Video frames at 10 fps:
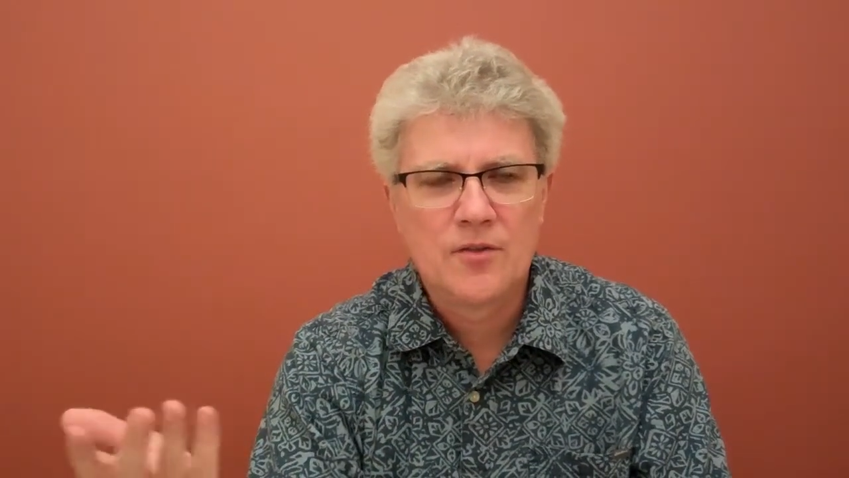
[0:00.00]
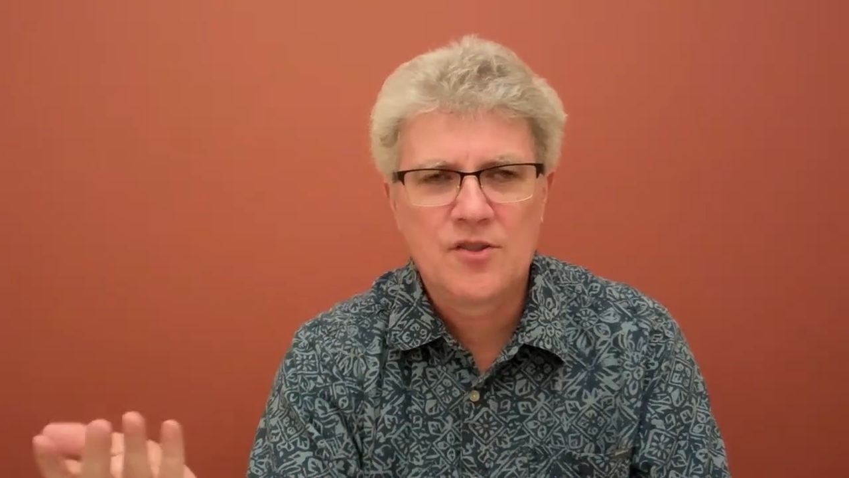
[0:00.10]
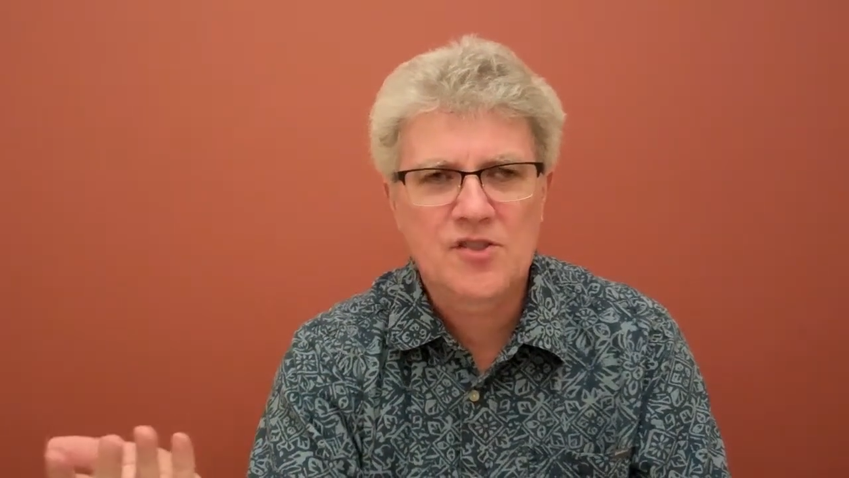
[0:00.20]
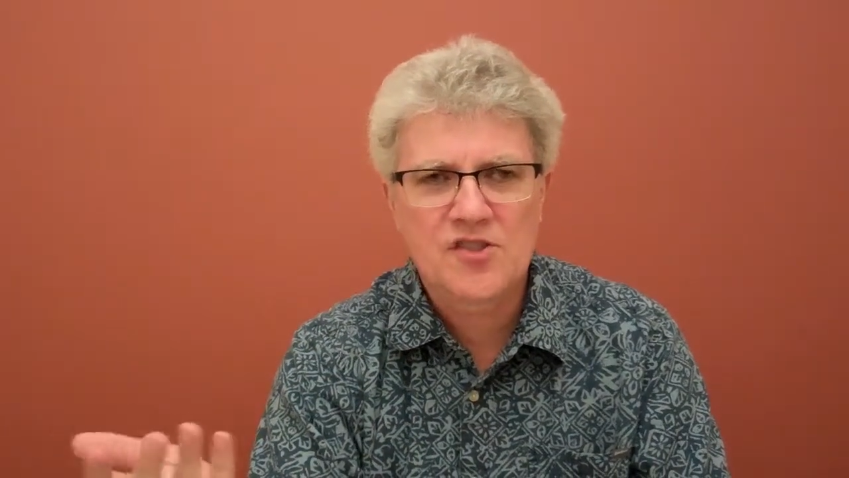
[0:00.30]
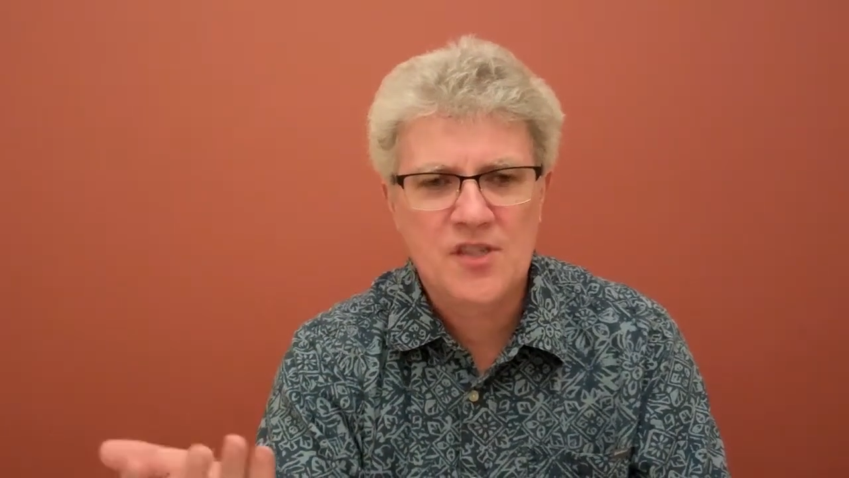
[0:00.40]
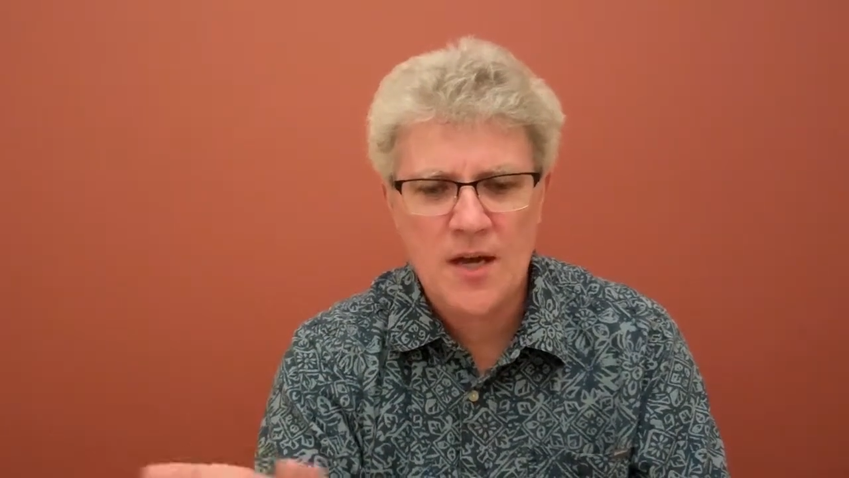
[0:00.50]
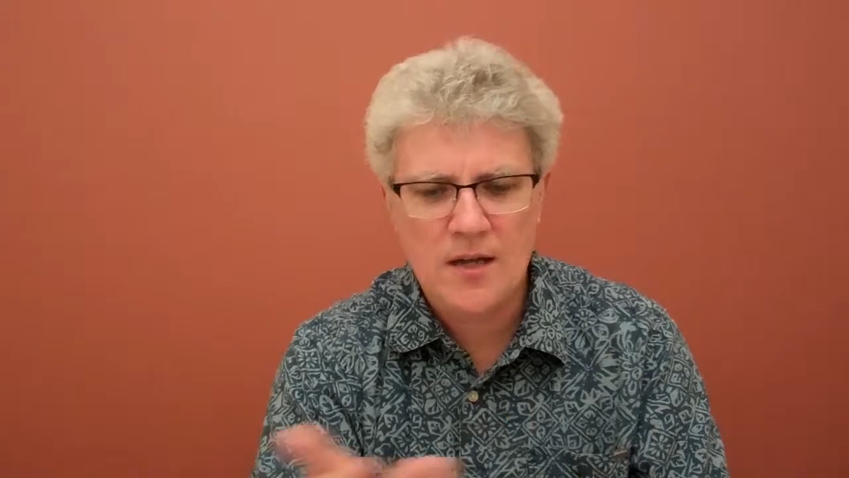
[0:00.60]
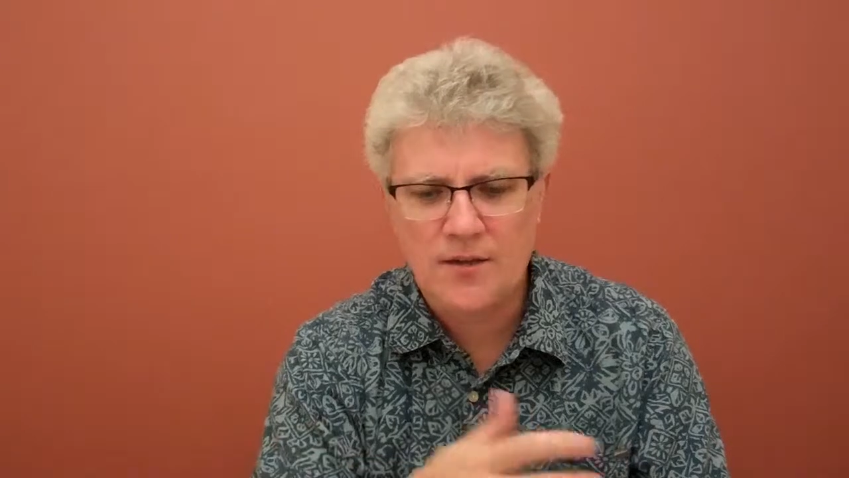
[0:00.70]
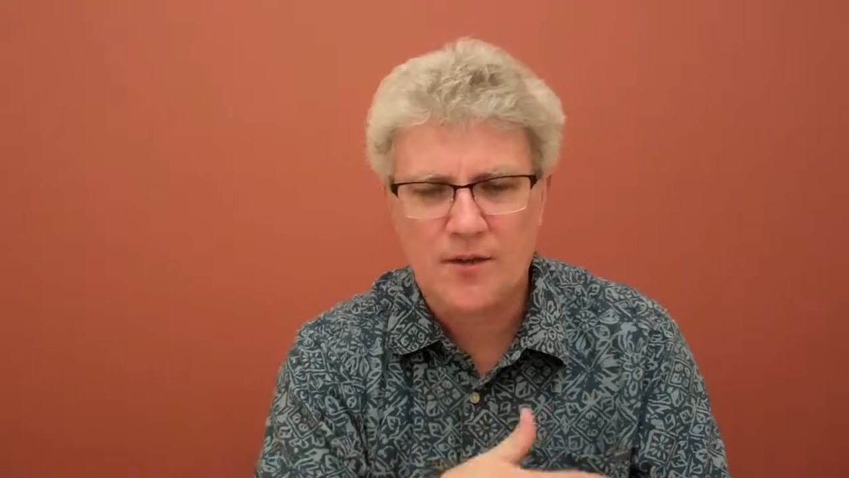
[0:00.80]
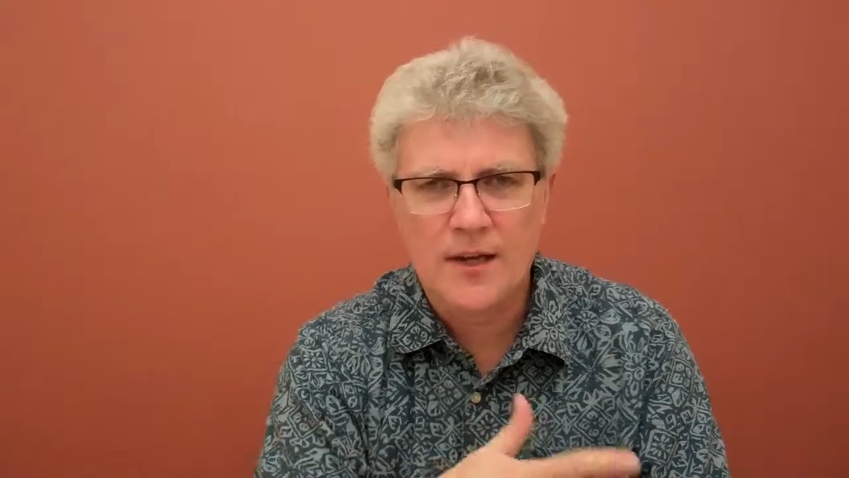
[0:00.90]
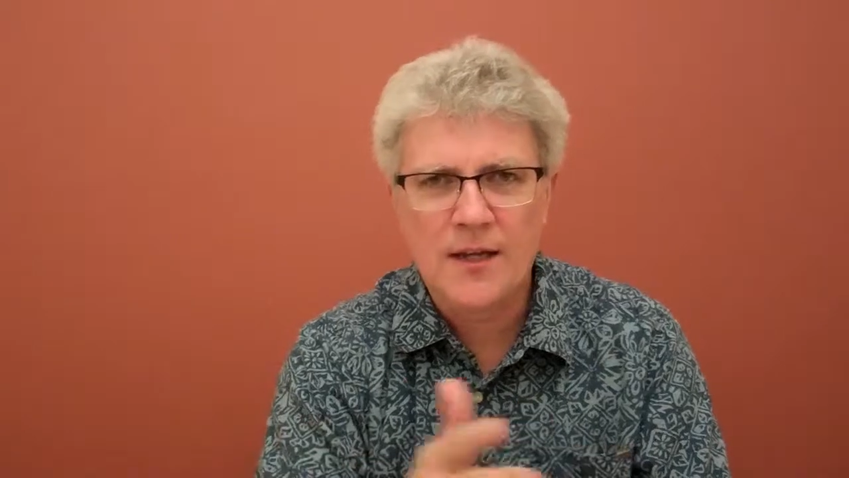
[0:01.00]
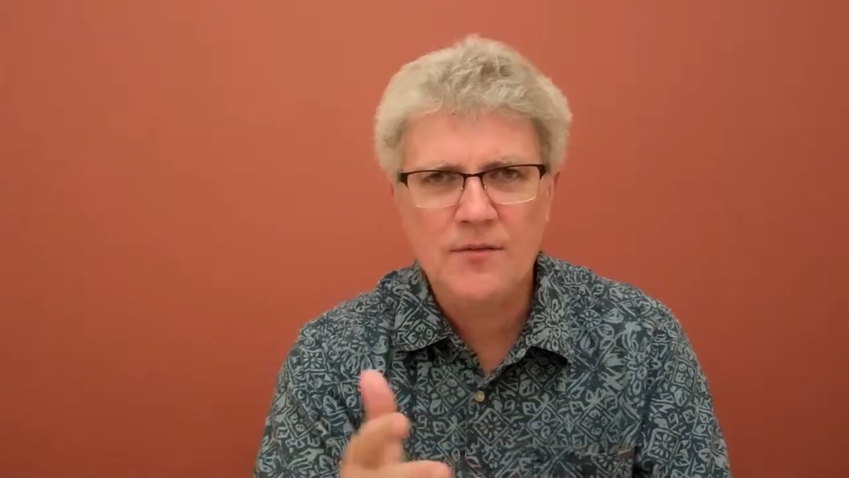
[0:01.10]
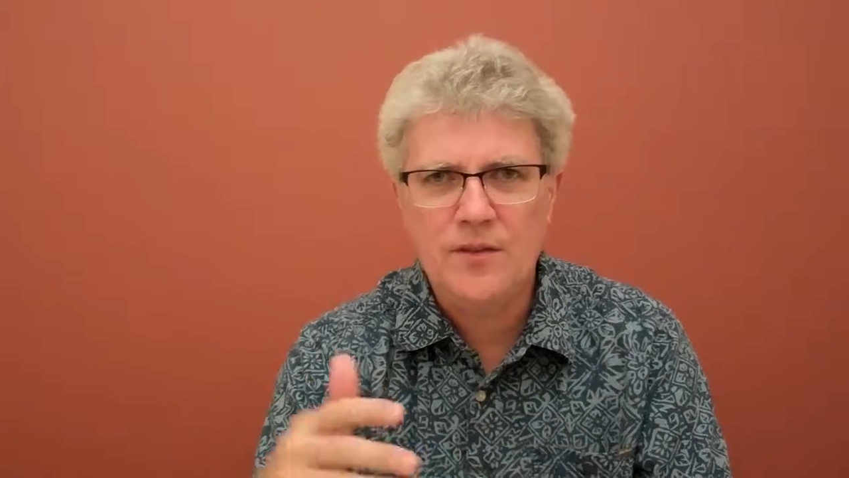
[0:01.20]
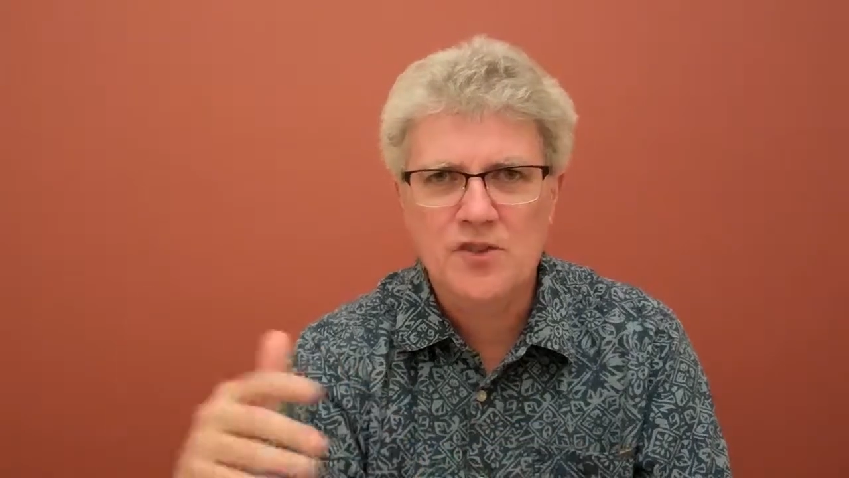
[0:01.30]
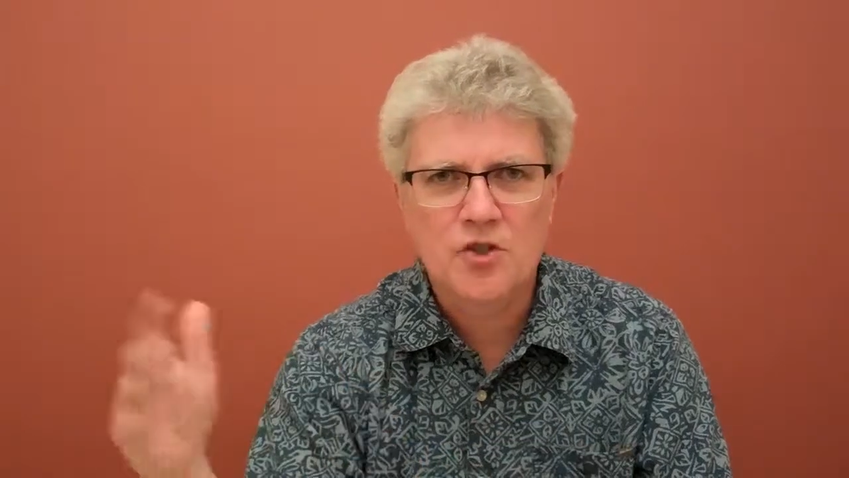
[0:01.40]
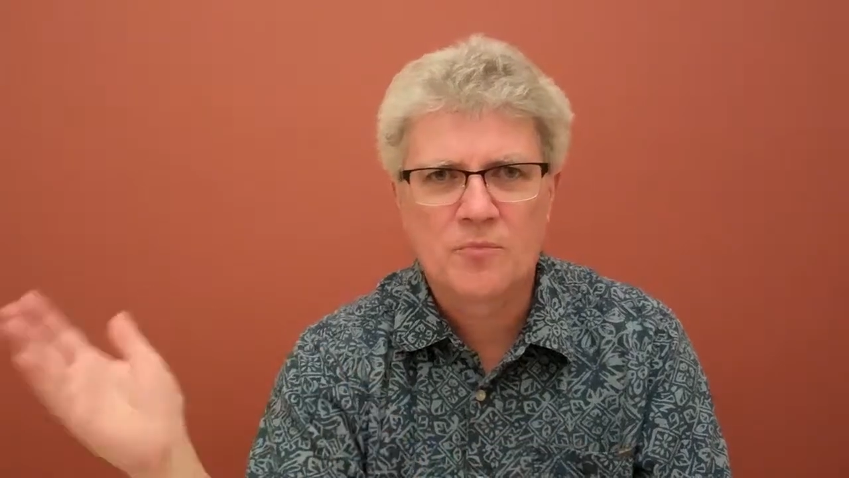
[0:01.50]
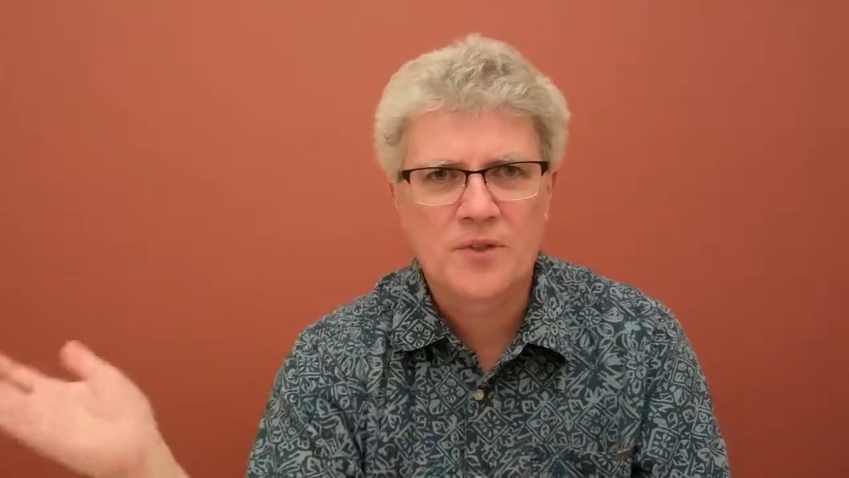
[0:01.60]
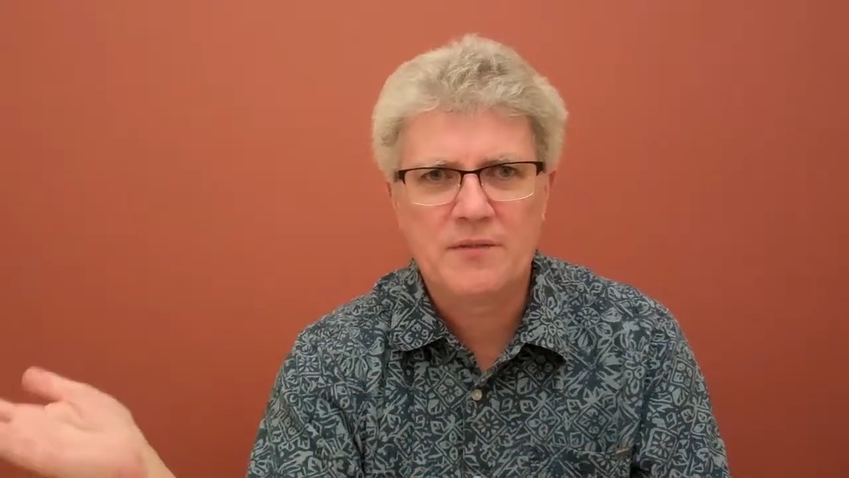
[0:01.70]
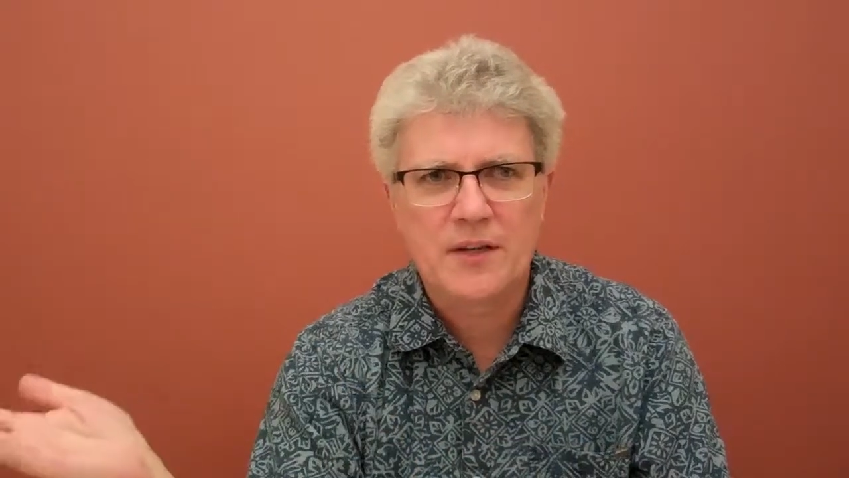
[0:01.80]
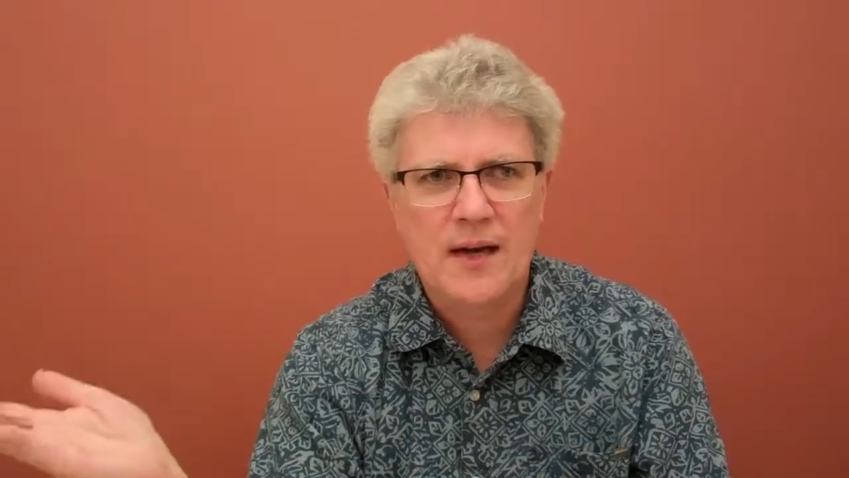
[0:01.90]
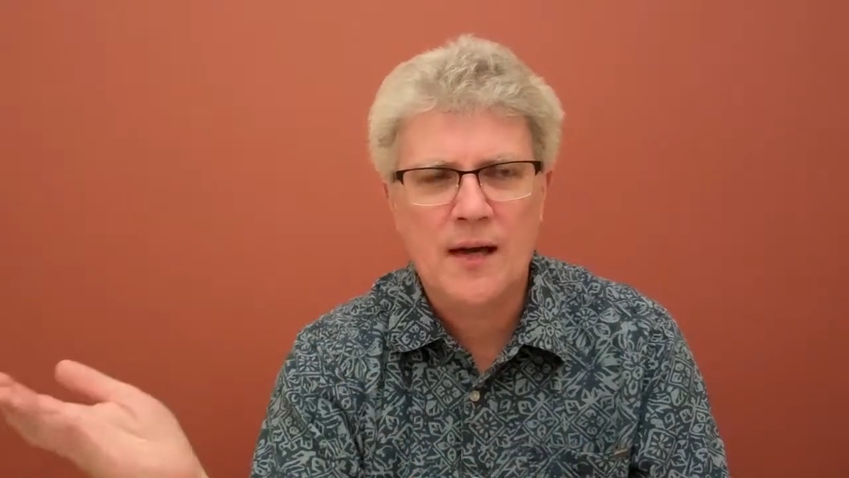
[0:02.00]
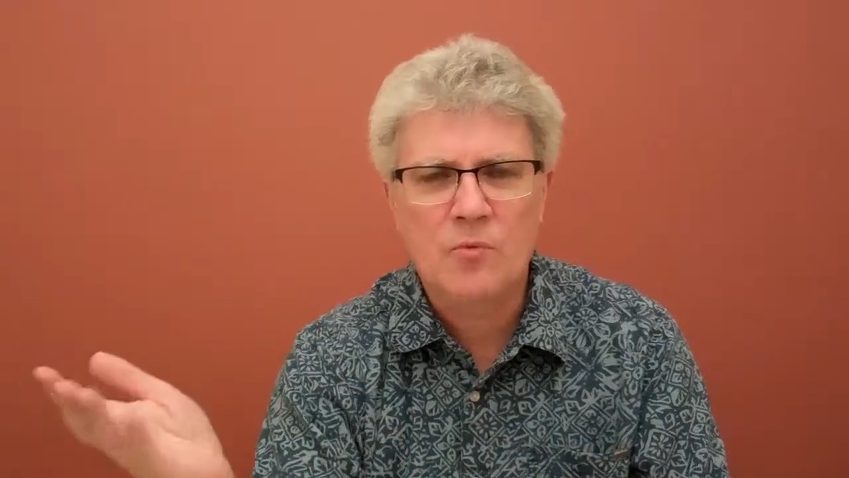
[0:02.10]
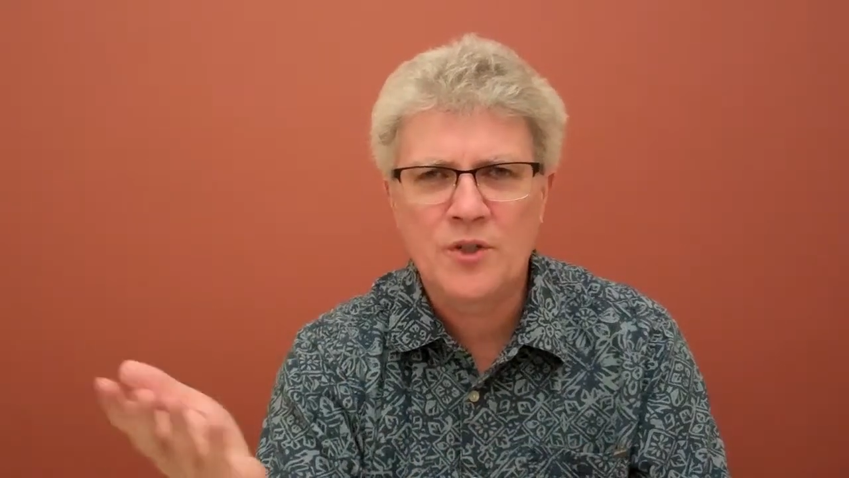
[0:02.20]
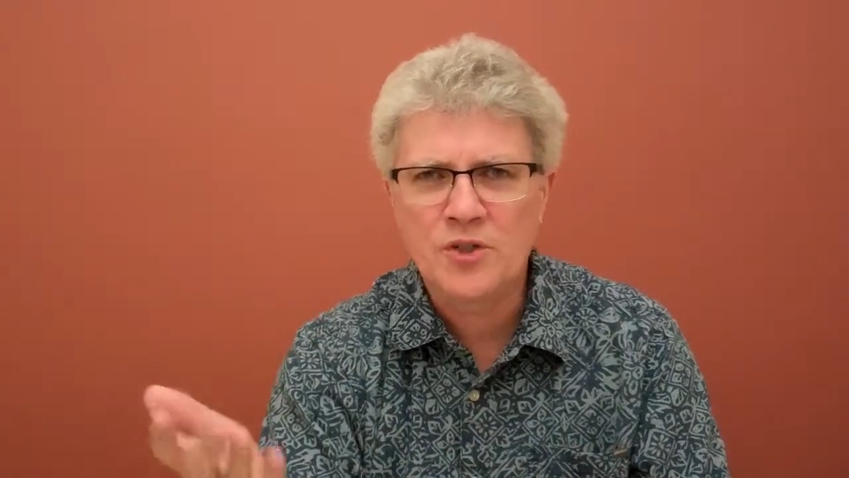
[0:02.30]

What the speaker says: You just said you're an atheist, you don't believe in God.